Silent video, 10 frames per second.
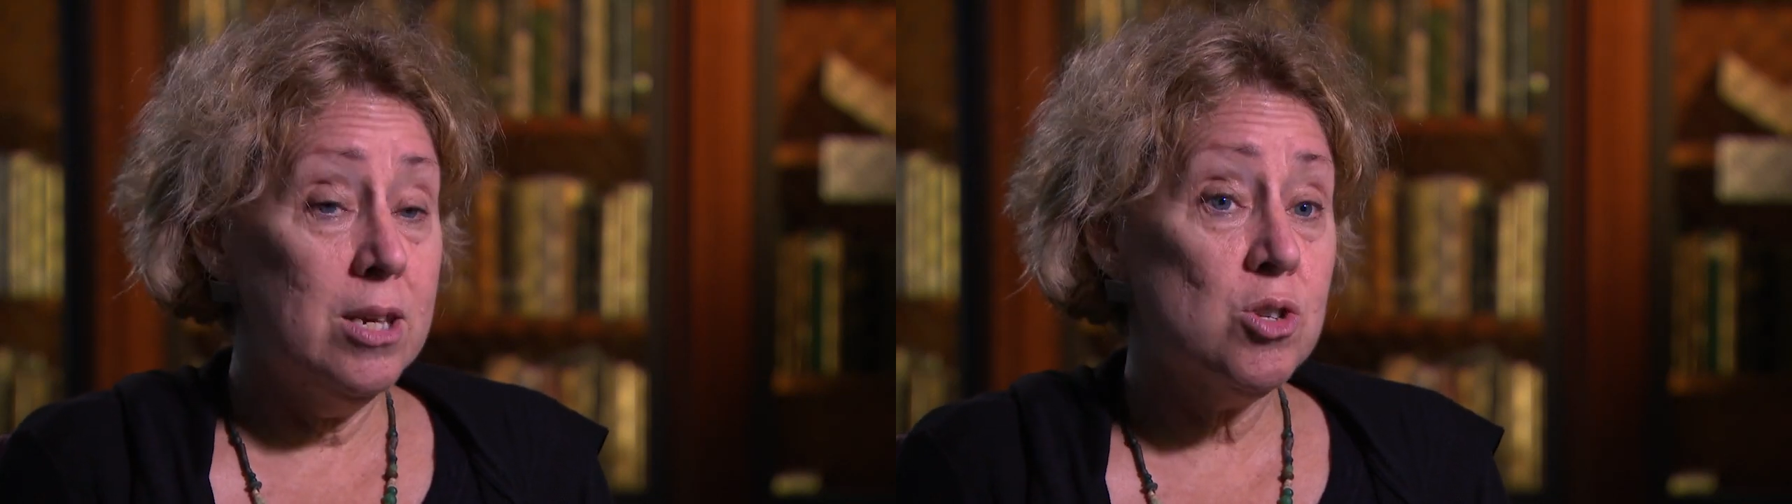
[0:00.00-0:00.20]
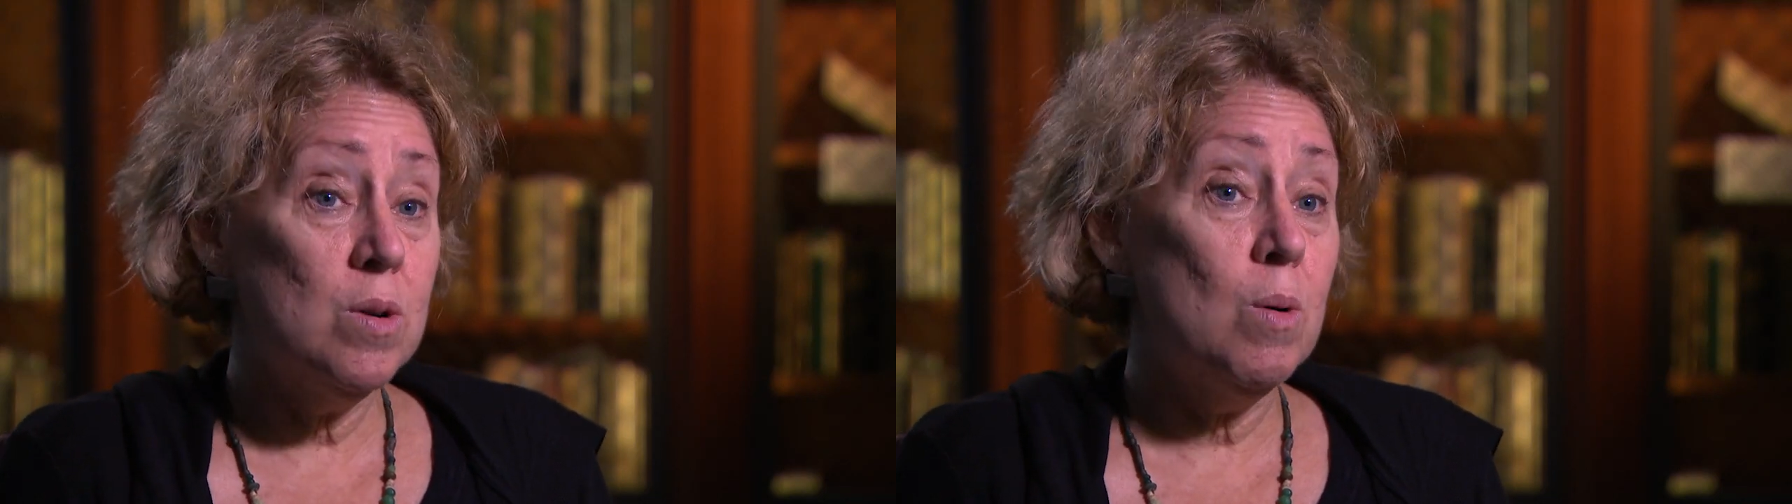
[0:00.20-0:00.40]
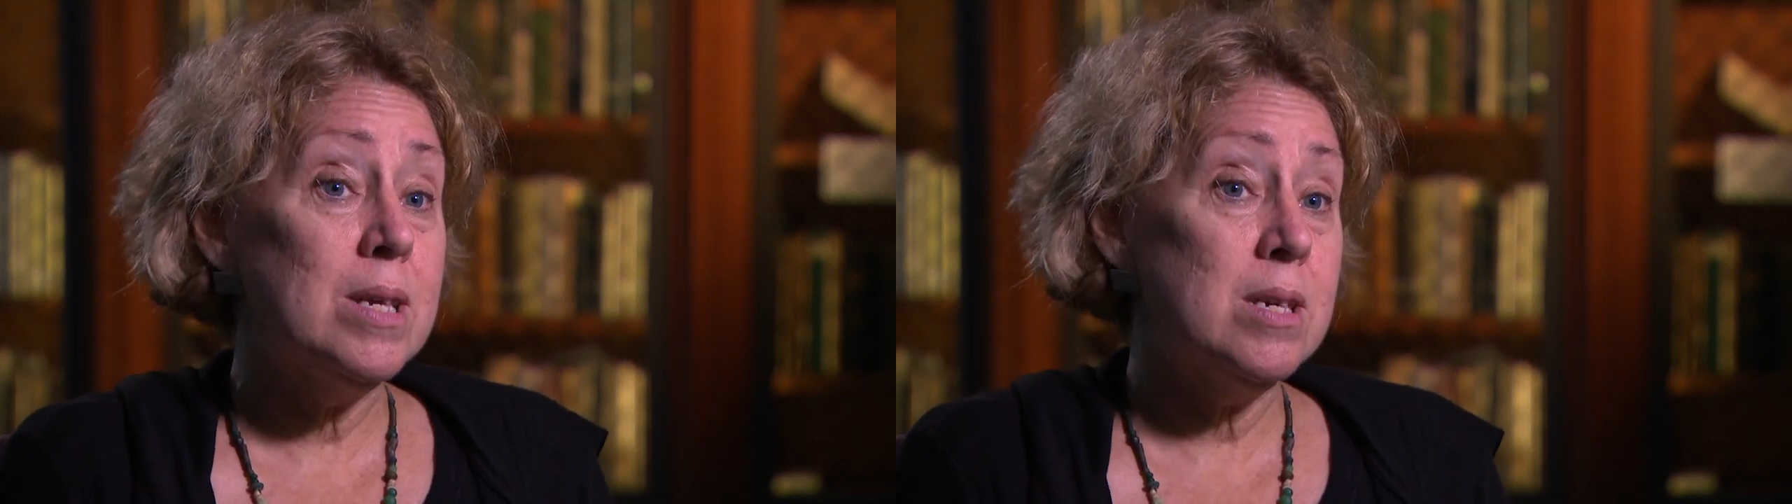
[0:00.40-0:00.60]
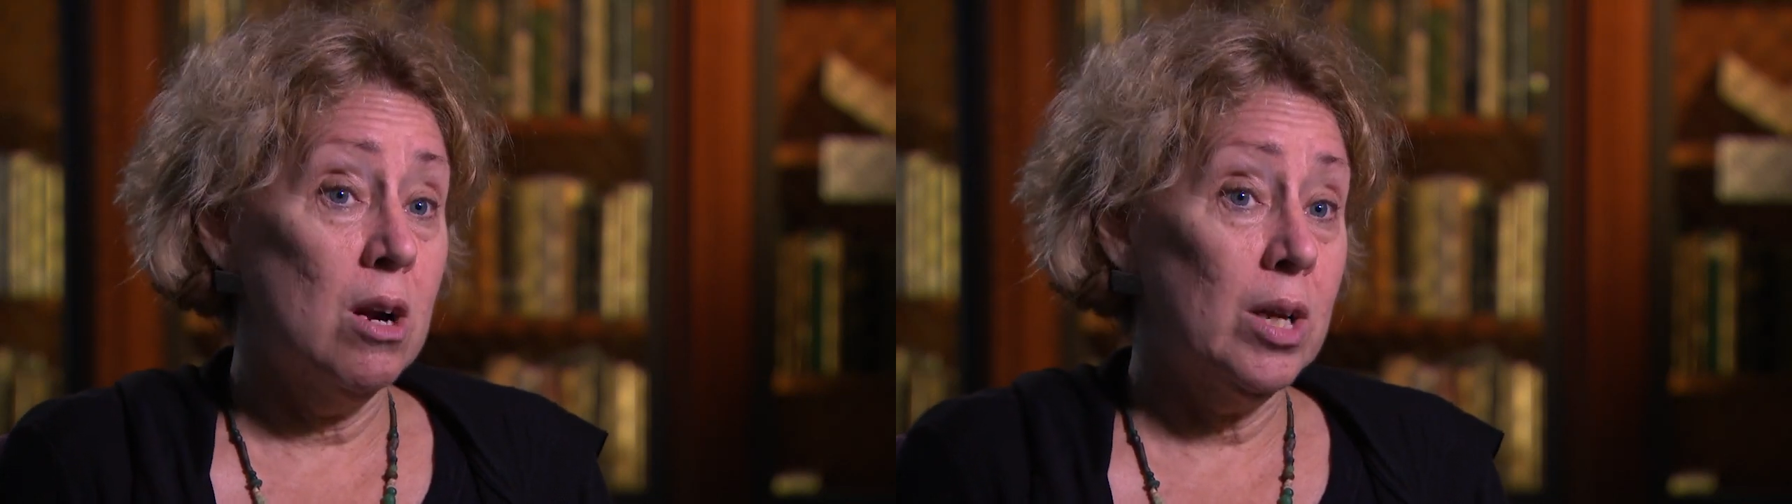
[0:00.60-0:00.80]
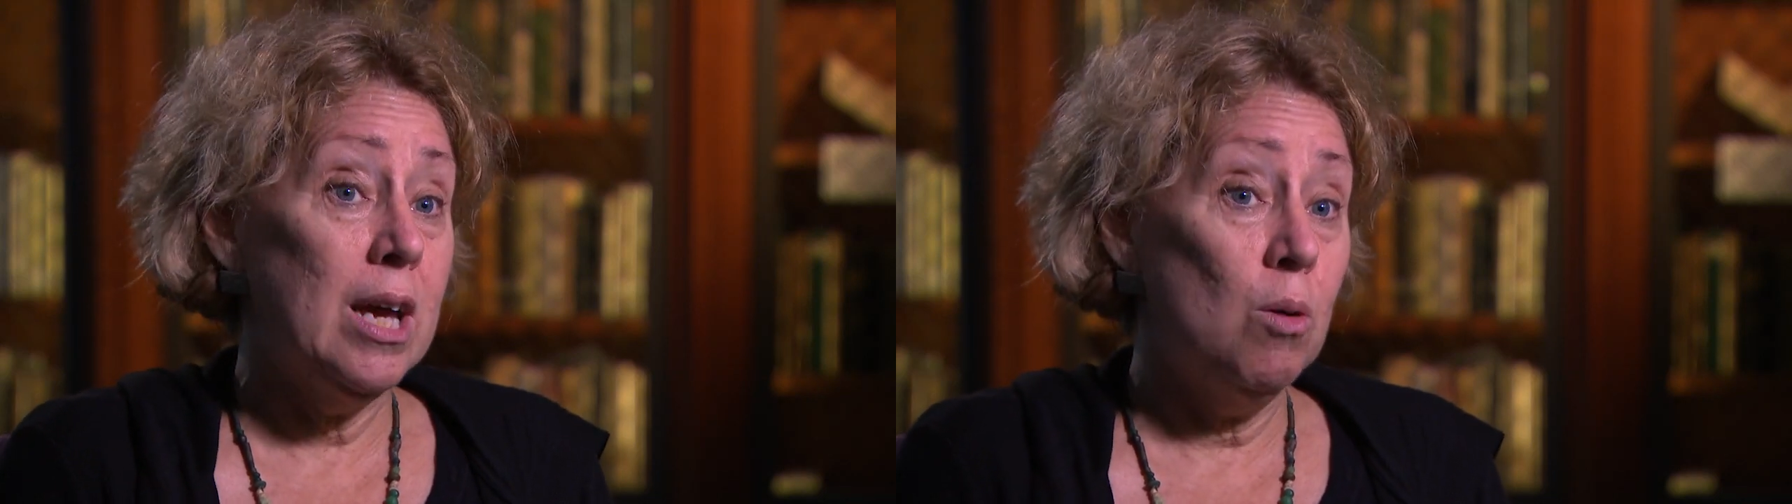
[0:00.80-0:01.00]
history was and
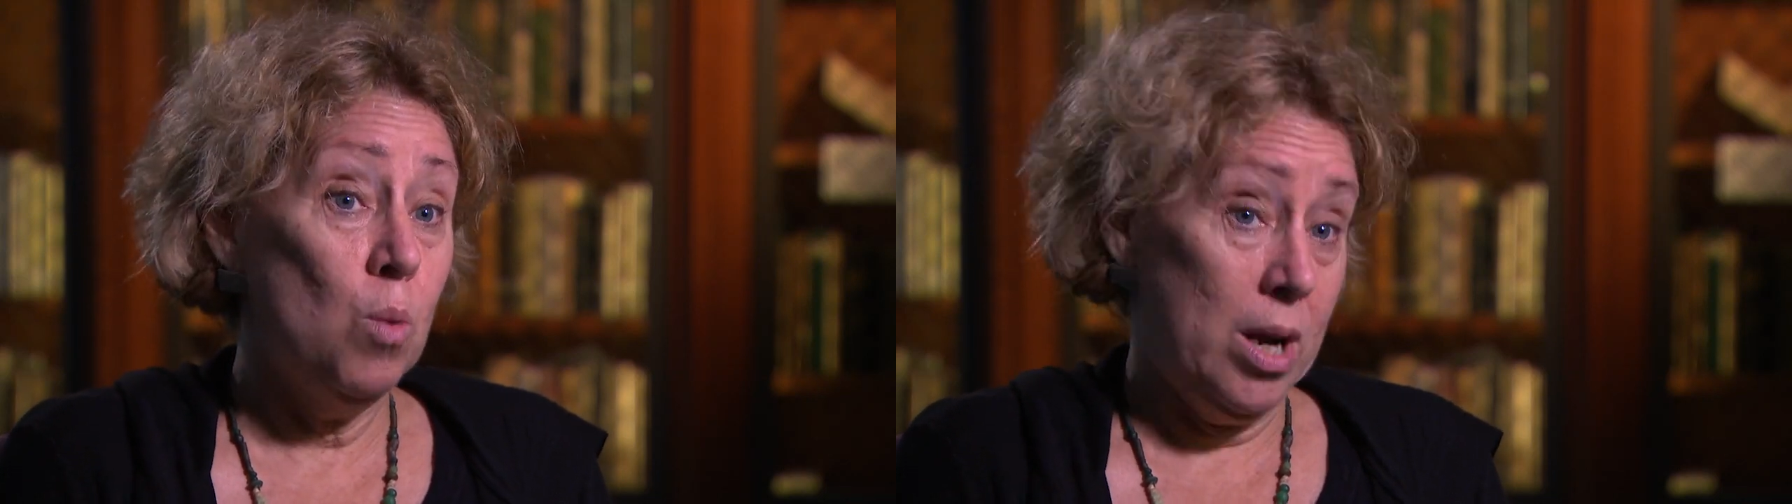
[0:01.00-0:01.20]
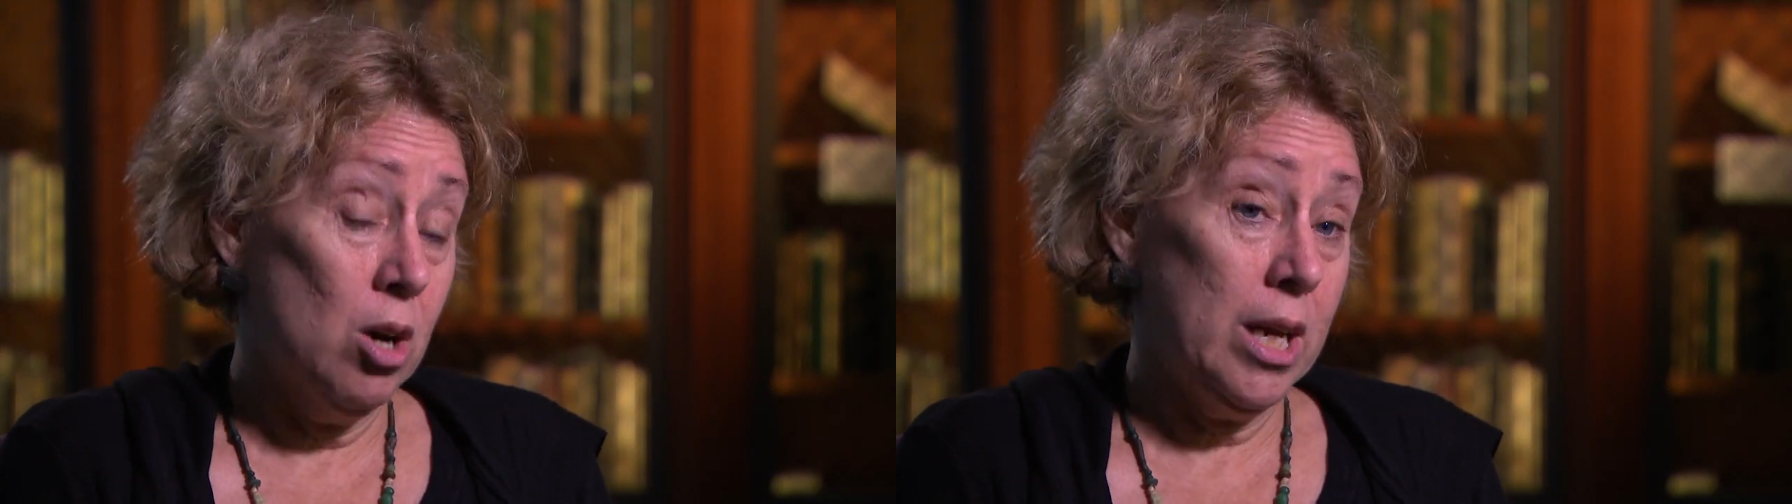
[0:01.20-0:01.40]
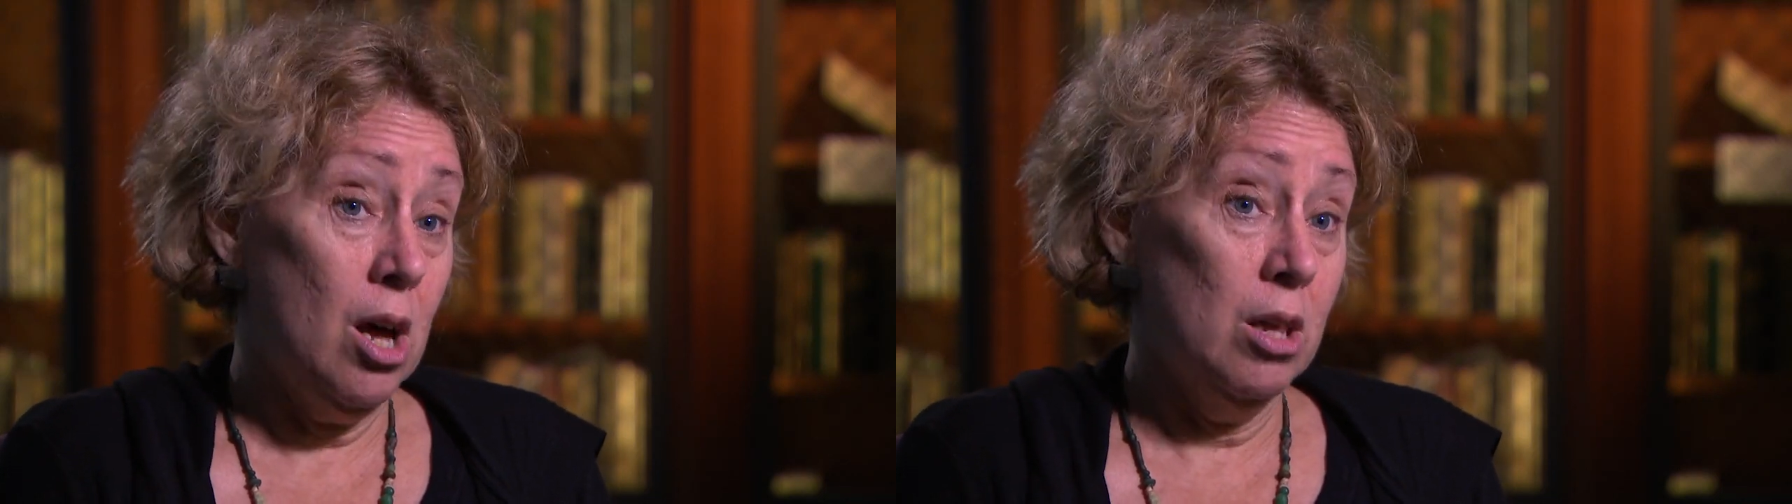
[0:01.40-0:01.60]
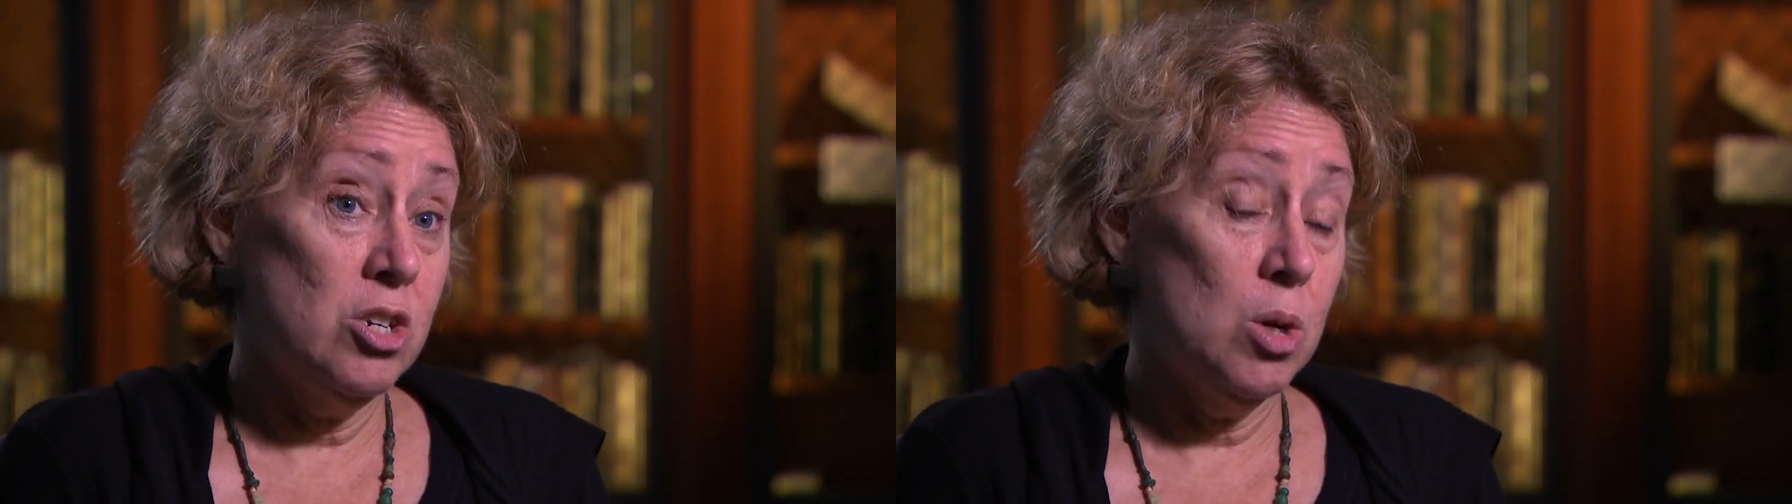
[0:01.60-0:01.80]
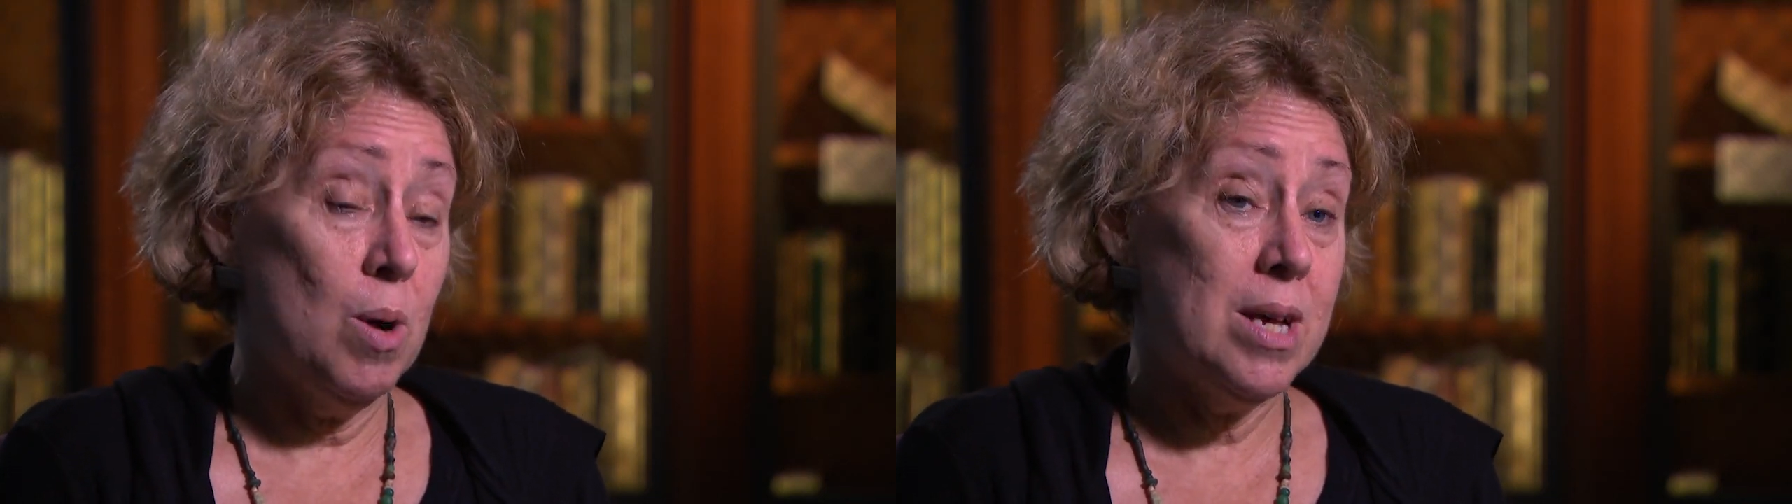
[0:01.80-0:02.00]
what archaeology